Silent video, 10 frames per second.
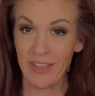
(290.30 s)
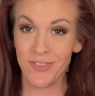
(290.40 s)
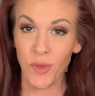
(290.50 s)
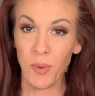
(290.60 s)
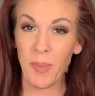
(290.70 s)

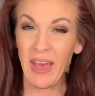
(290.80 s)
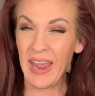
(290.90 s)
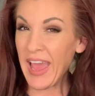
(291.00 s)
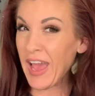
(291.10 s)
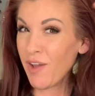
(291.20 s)
So I'm about
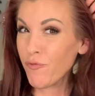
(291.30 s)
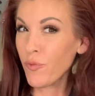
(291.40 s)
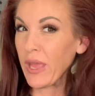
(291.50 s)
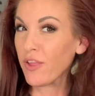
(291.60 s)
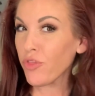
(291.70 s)

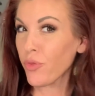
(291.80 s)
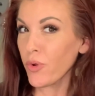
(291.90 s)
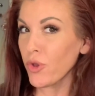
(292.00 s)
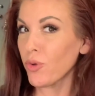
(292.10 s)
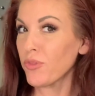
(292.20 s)
halfway
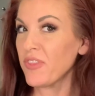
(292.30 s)
through.